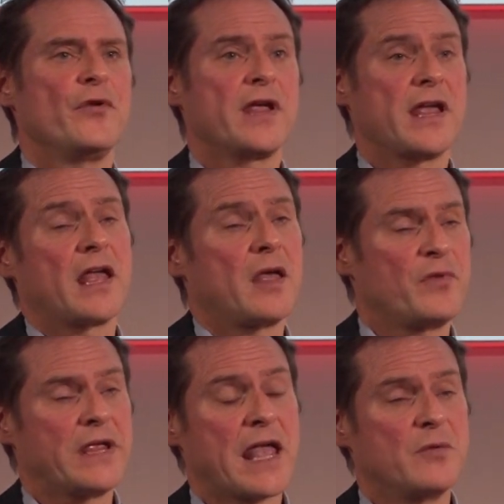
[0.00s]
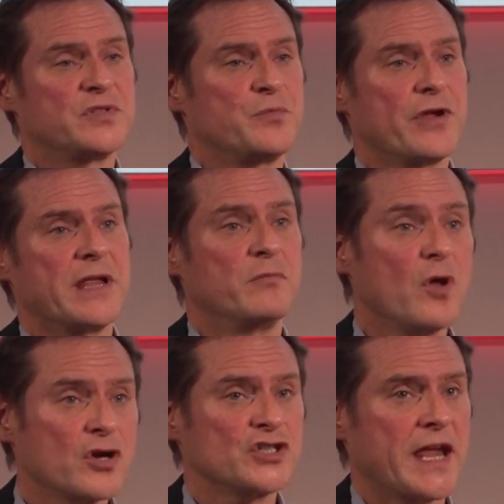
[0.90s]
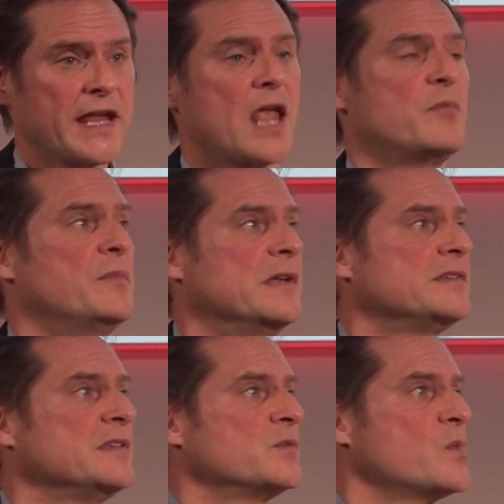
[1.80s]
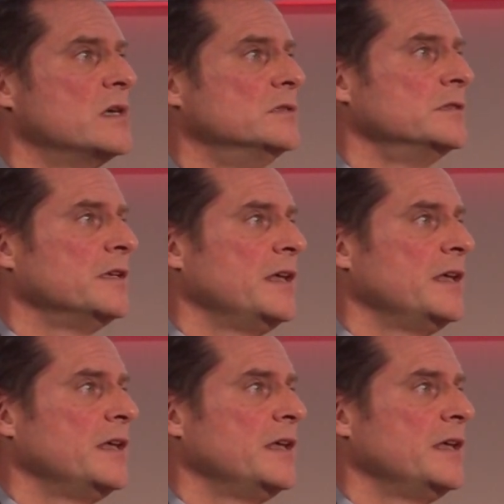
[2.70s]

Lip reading: being able to bring in blockchain capability as well